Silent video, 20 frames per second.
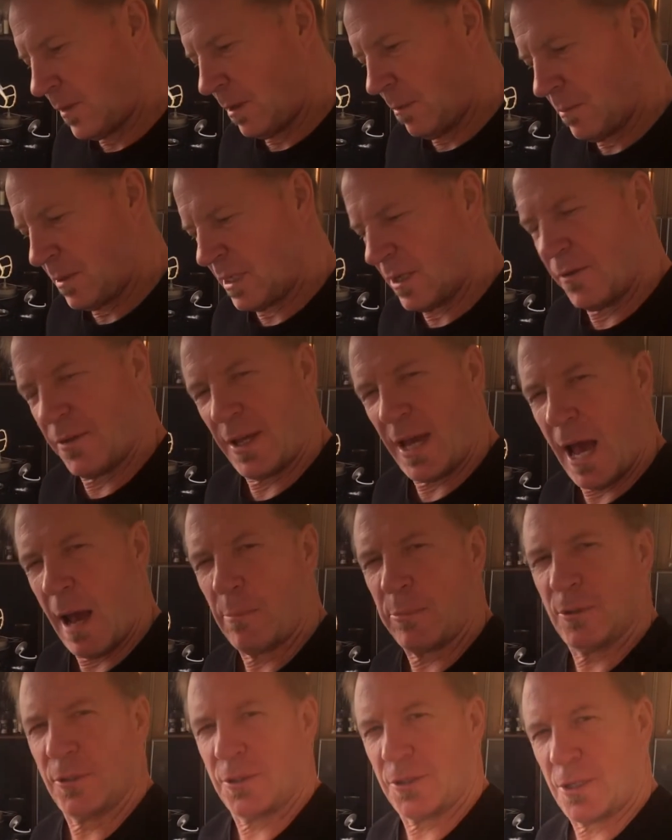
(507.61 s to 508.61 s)
We got the
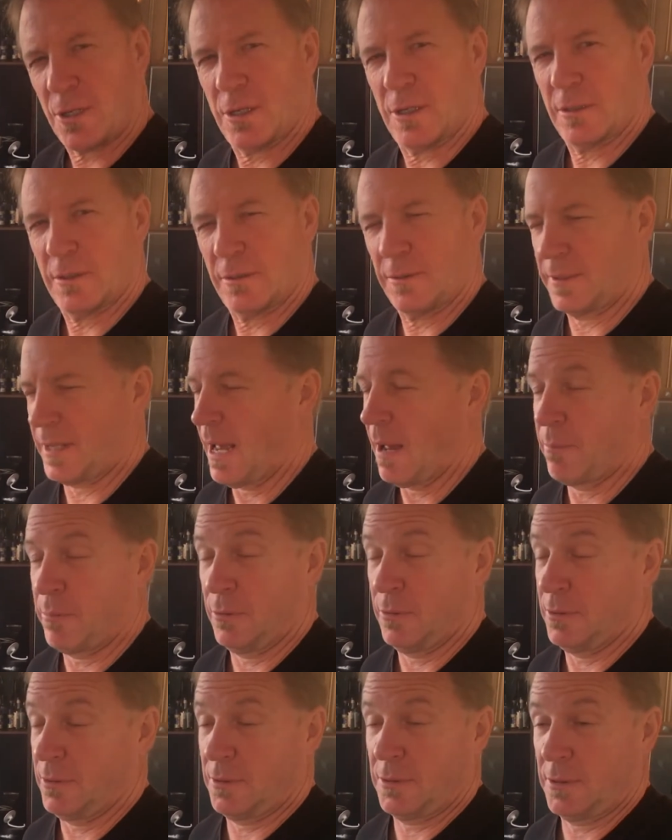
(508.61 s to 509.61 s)
apples up
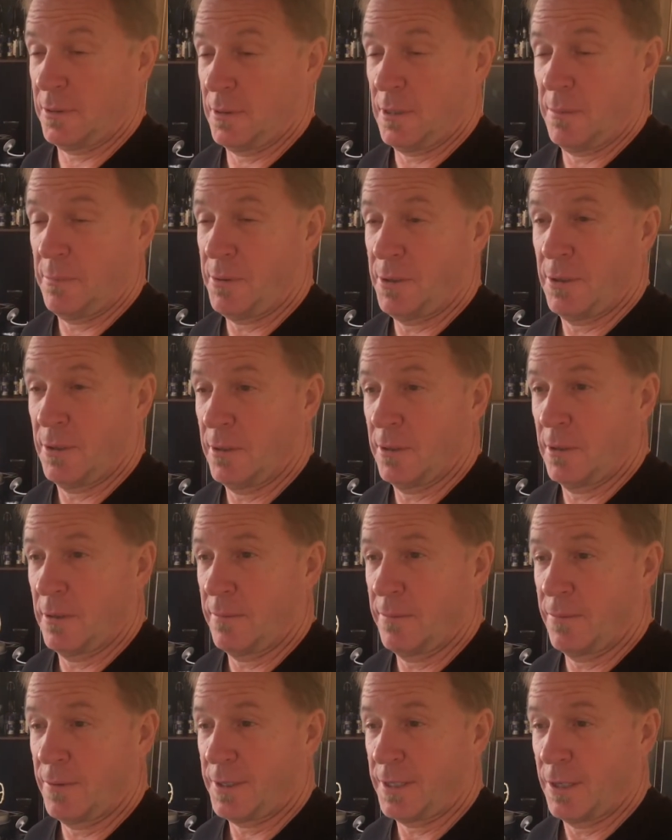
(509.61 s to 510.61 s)
here are
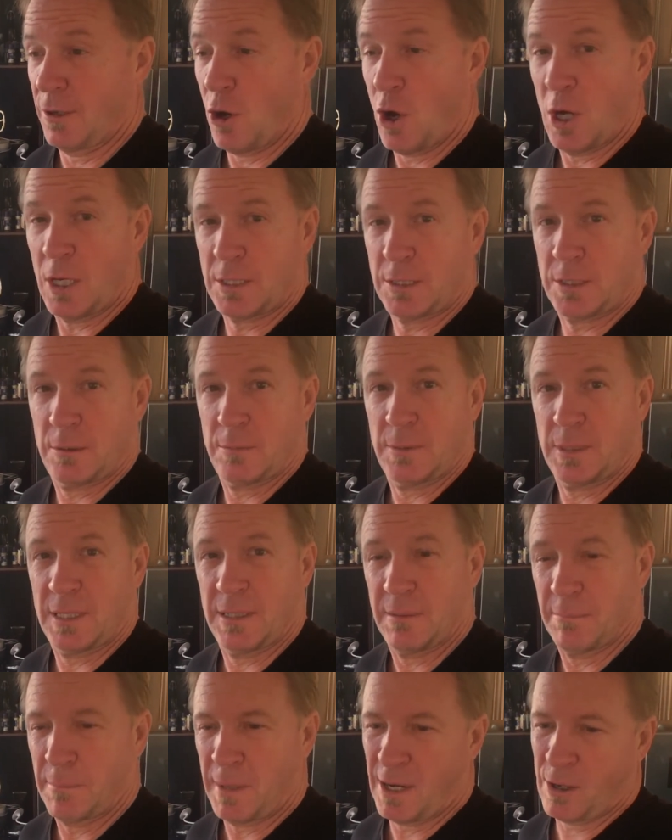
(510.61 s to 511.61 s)
freaking awesome.
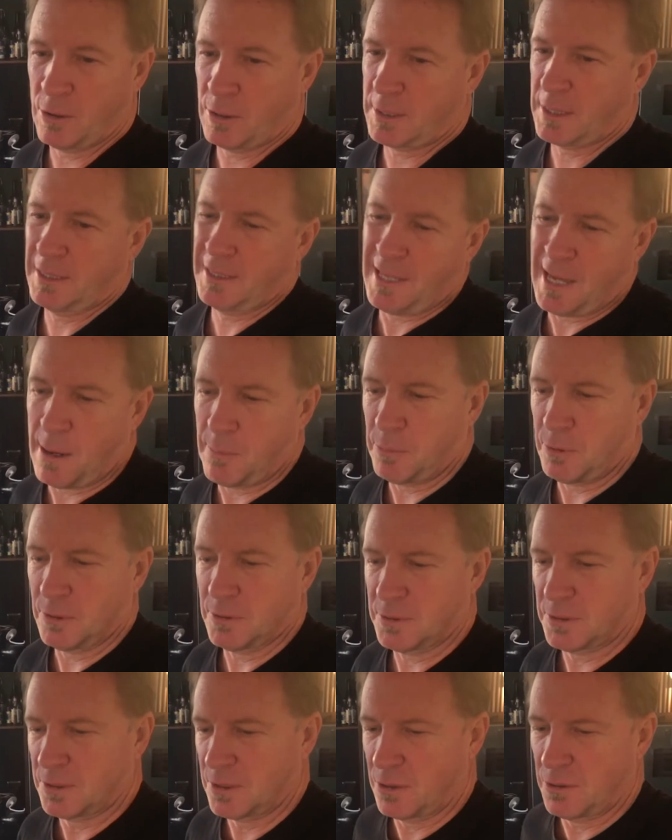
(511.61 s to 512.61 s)
In Mallorca, the
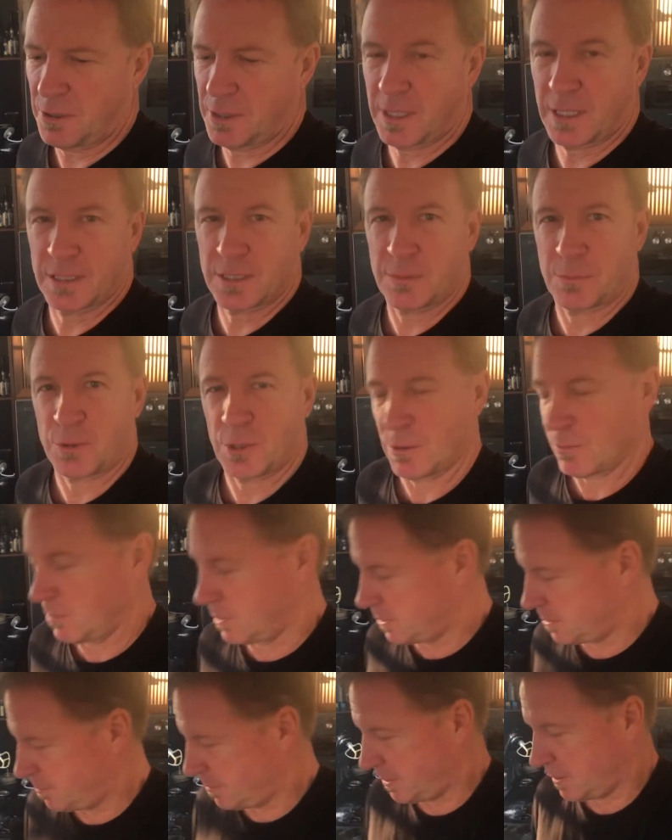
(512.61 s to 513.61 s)
apples, you can get some good
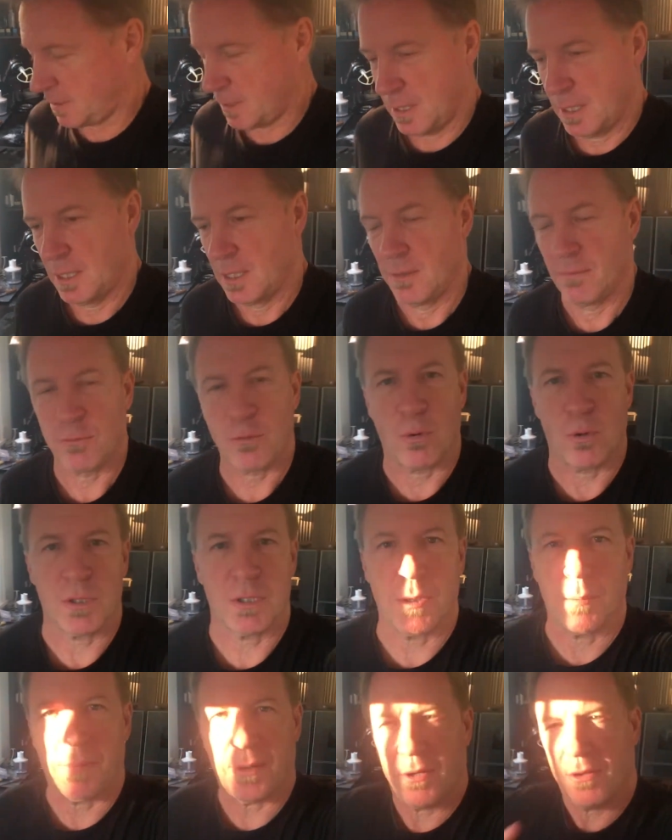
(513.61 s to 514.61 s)
ones, but of
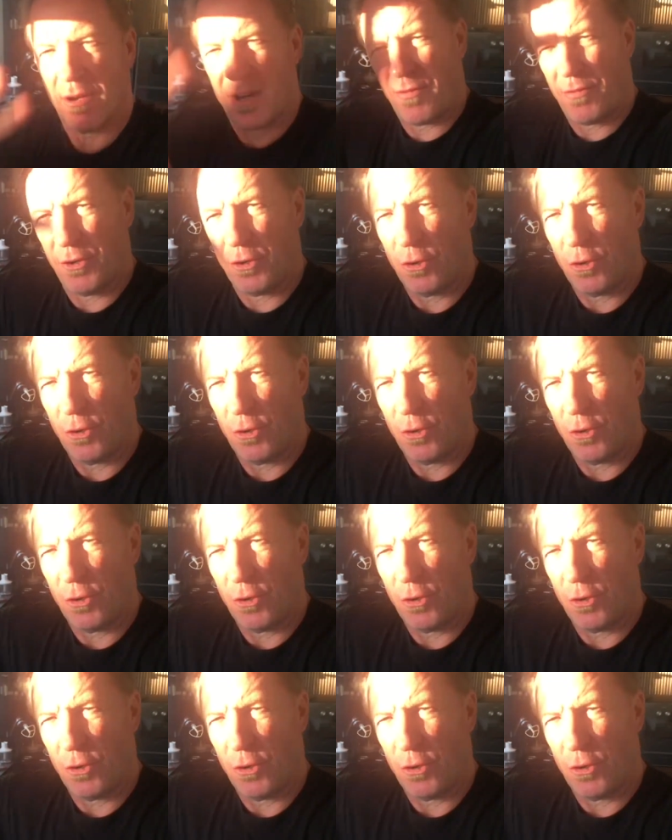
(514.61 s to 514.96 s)
course up here in the